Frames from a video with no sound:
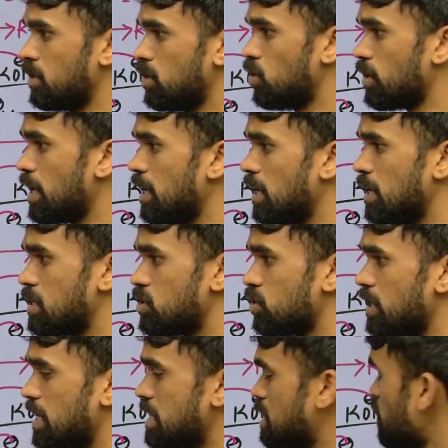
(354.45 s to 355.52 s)
Okay, so
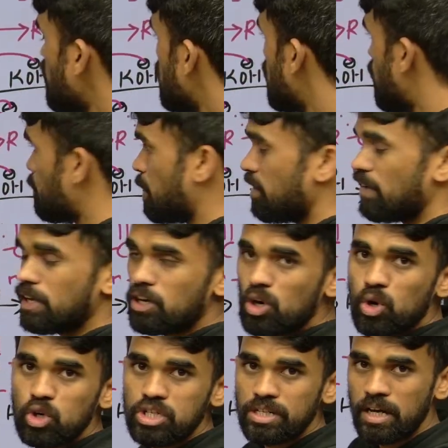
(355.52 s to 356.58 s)
there is a PYQ
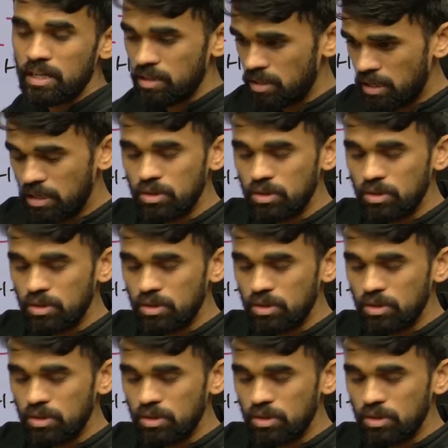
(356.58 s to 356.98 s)
question on